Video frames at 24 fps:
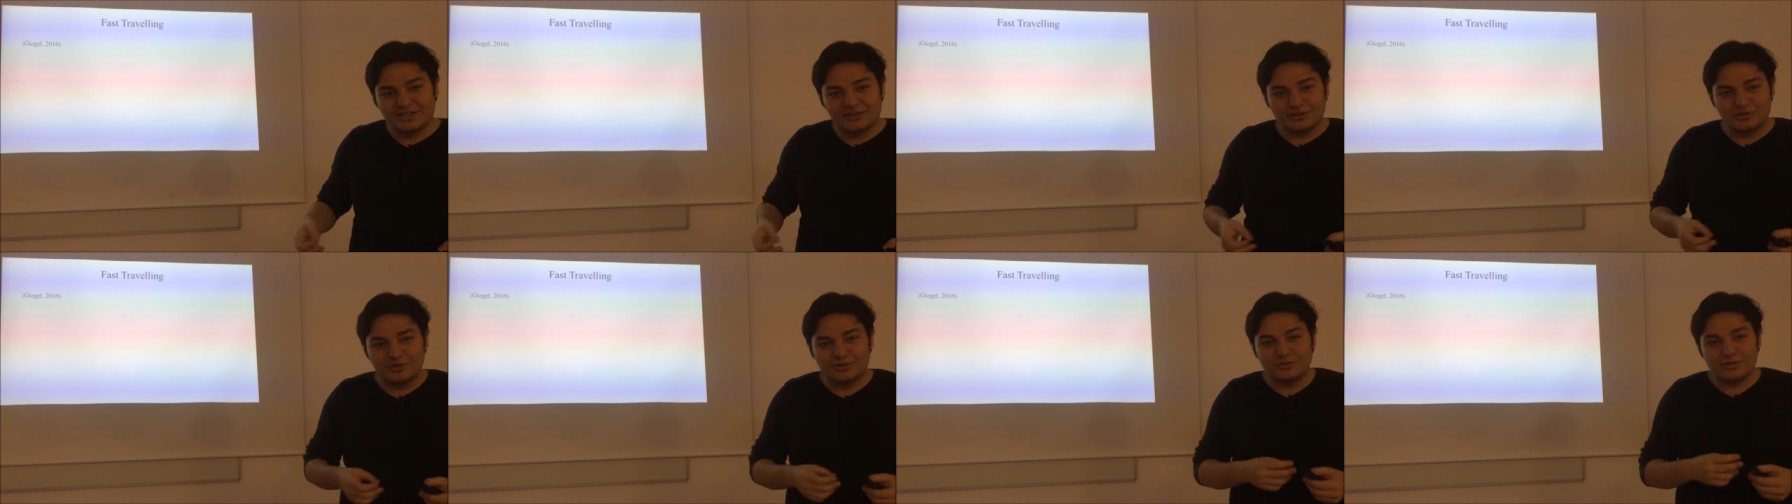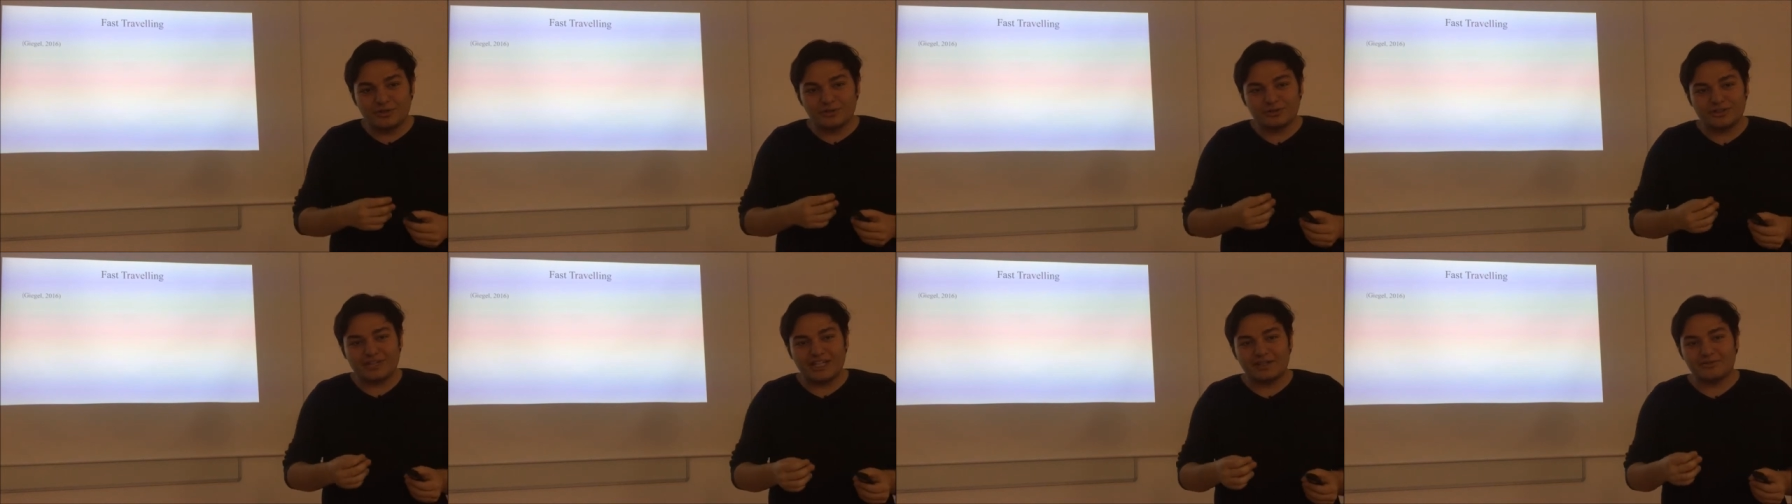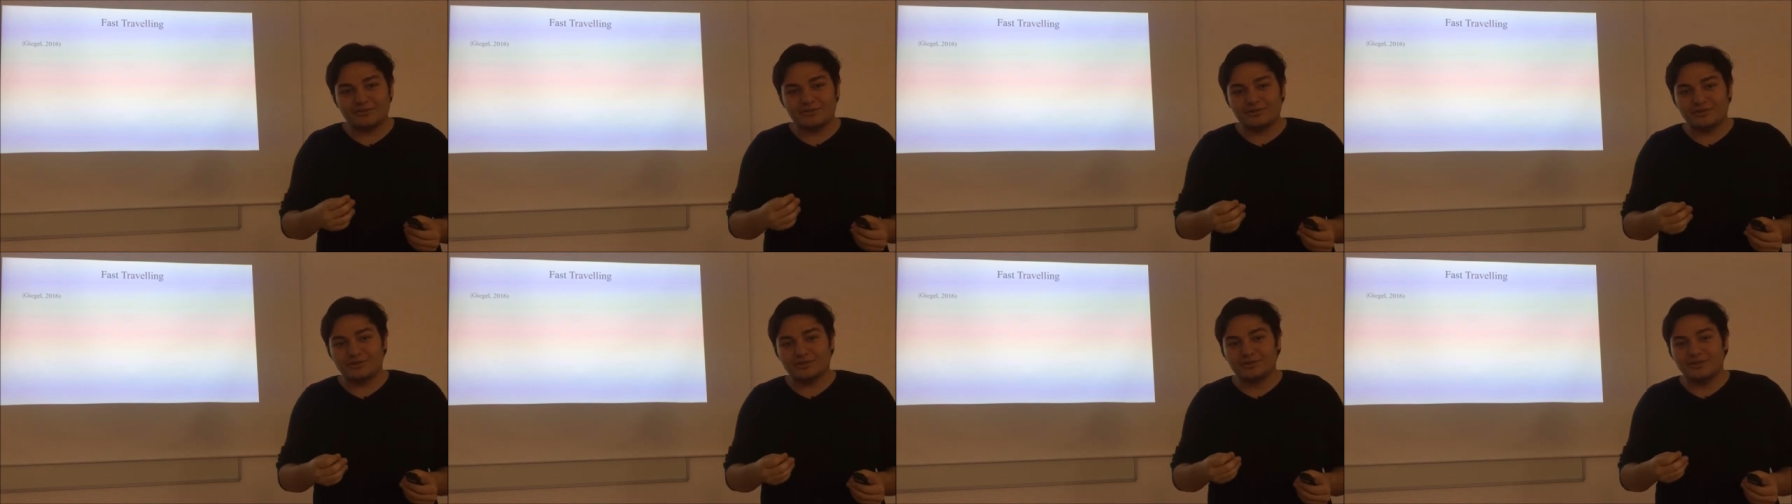you won't
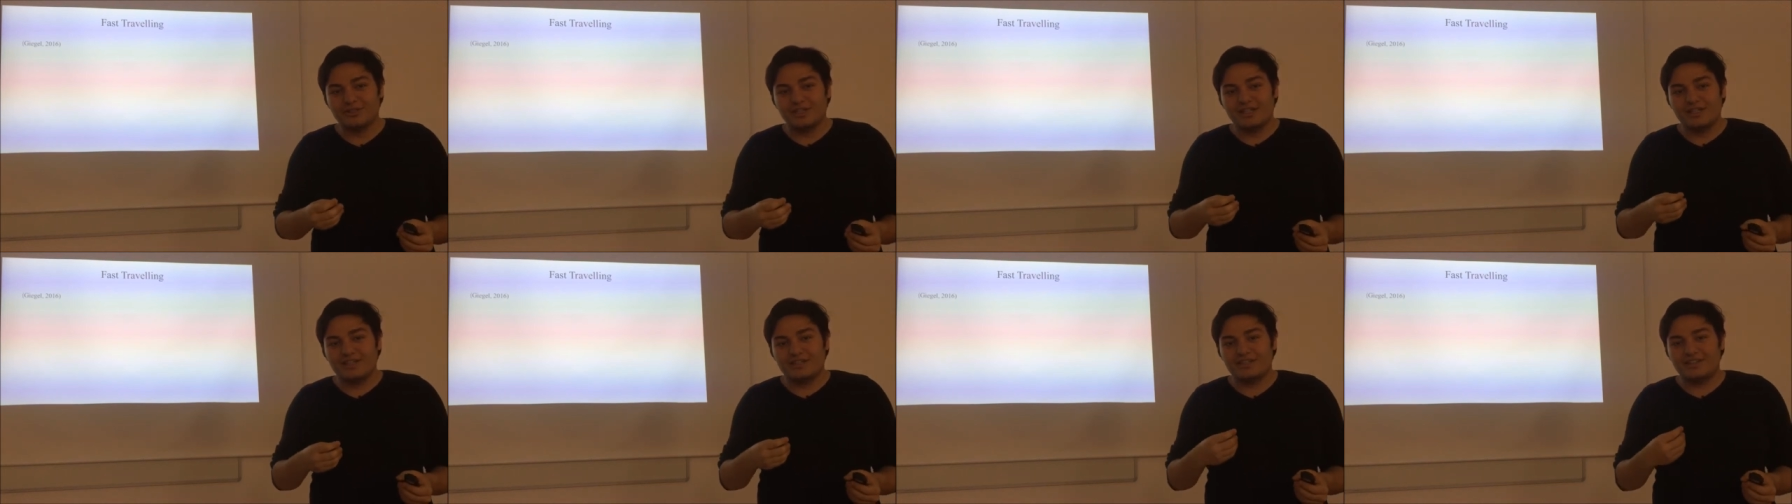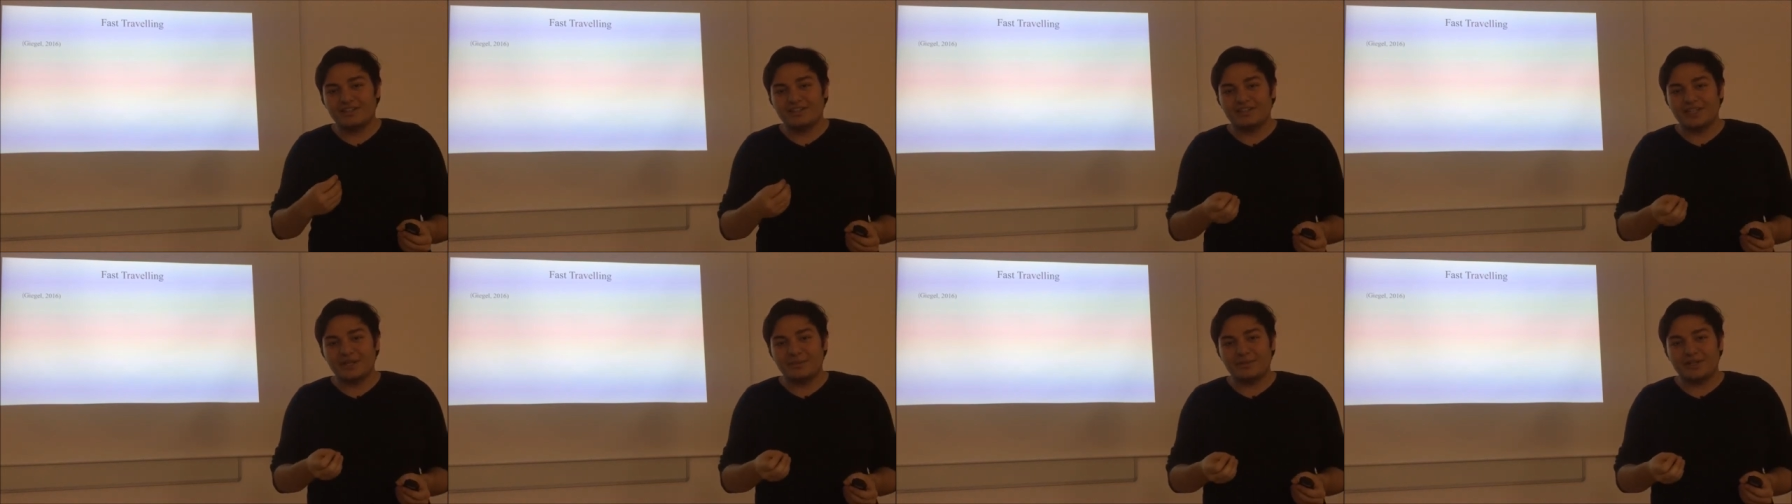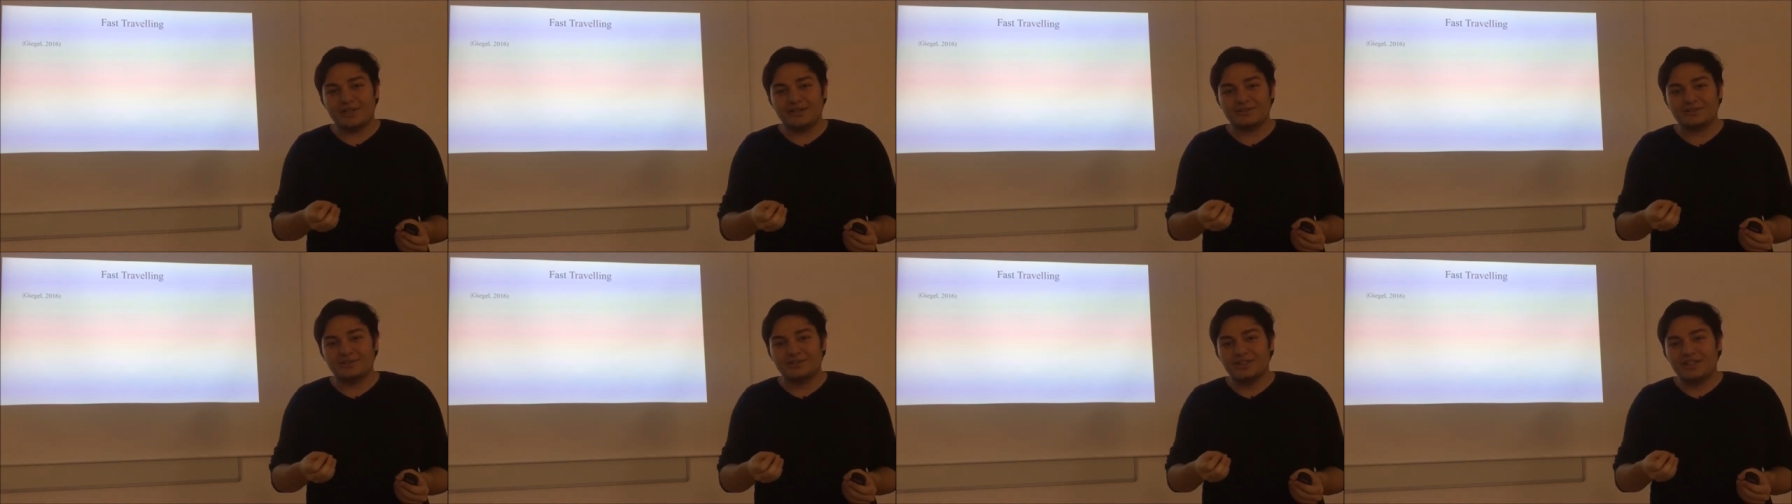have to think
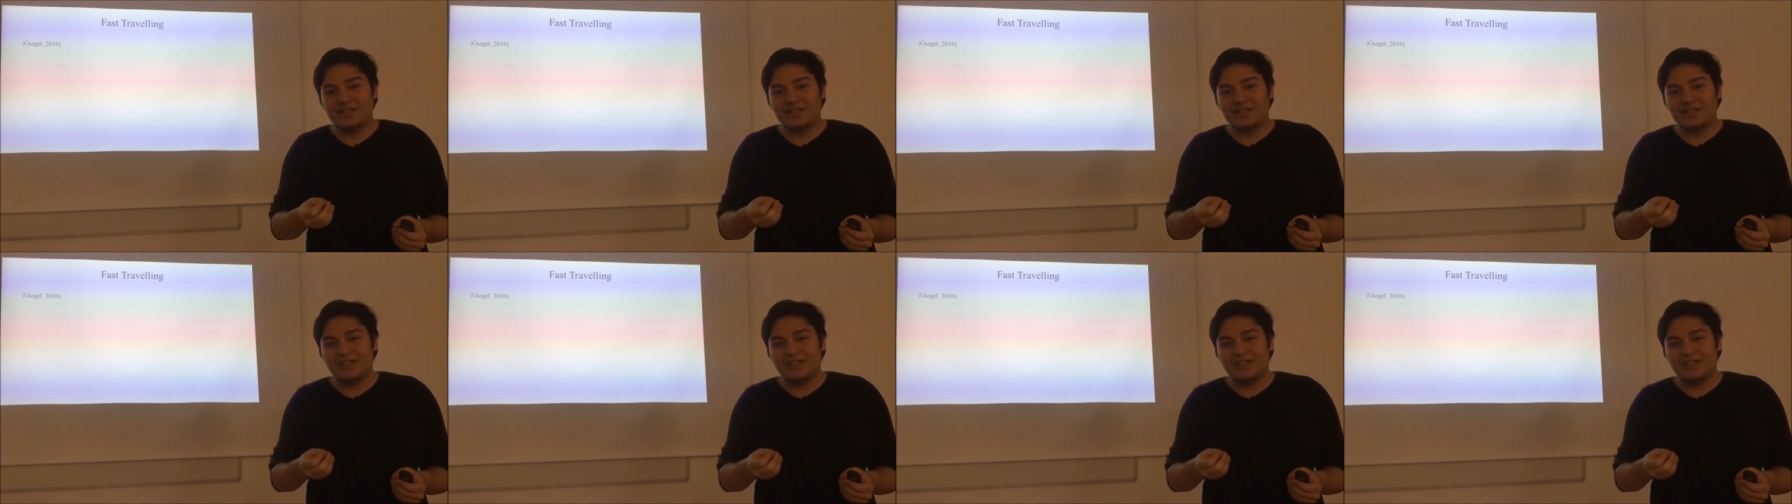about